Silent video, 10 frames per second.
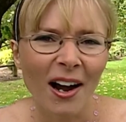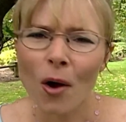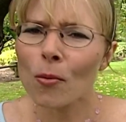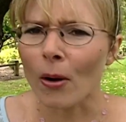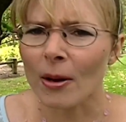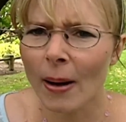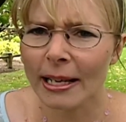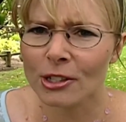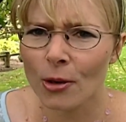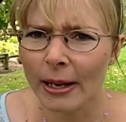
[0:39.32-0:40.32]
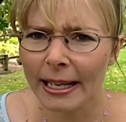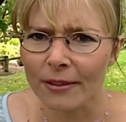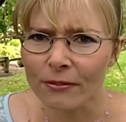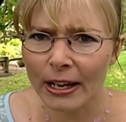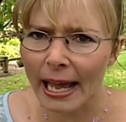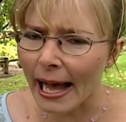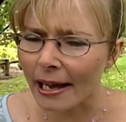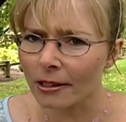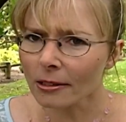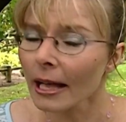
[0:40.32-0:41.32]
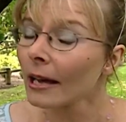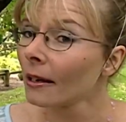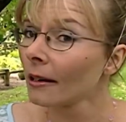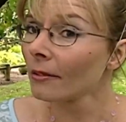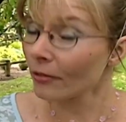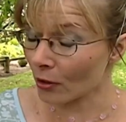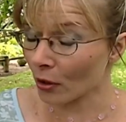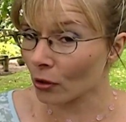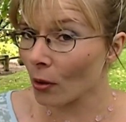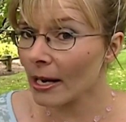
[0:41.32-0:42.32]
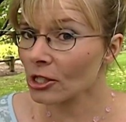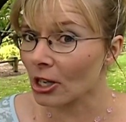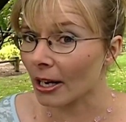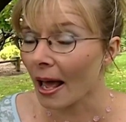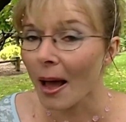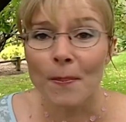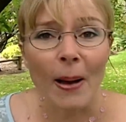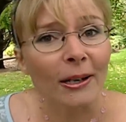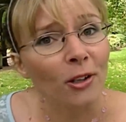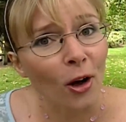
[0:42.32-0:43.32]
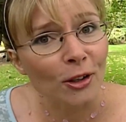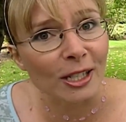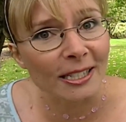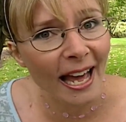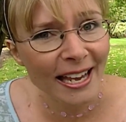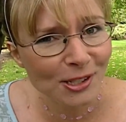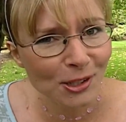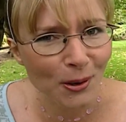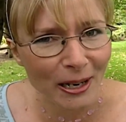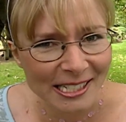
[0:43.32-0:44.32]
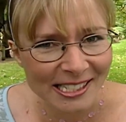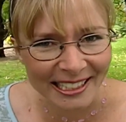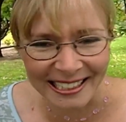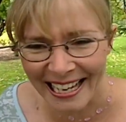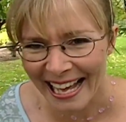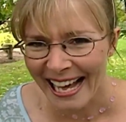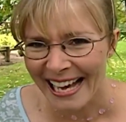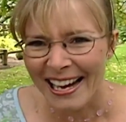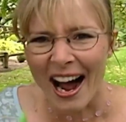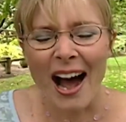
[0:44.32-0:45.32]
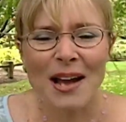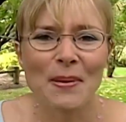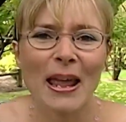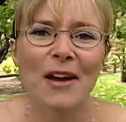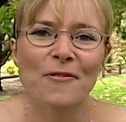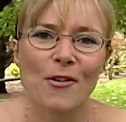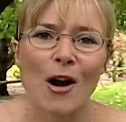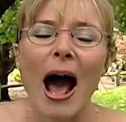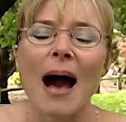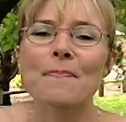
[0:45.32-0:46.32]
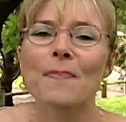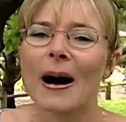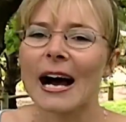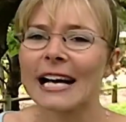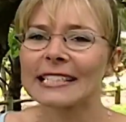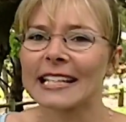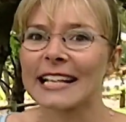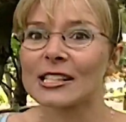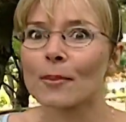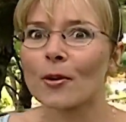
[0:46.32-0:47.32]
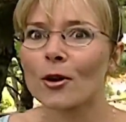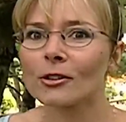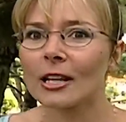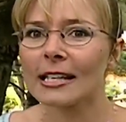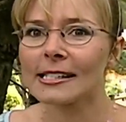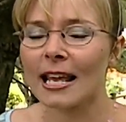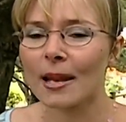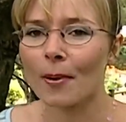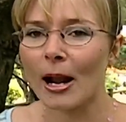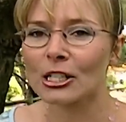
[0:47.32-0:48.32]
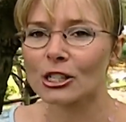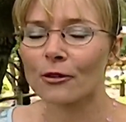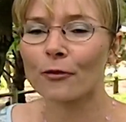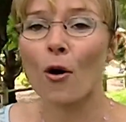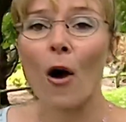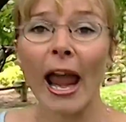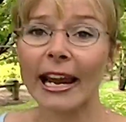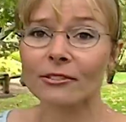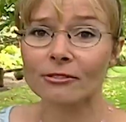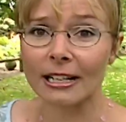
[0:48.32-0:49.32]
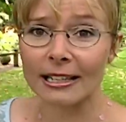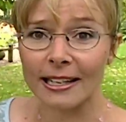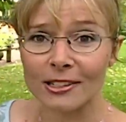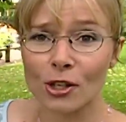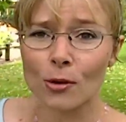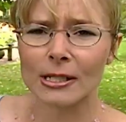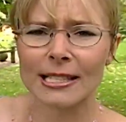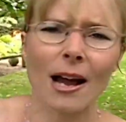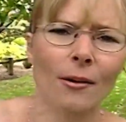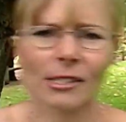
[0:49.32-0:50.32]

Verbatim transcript: Well, what am I doing in Invercargill? Very good question, but not today's question. I'm here for a party. It's a birthday celebration for Henry the Tuatara,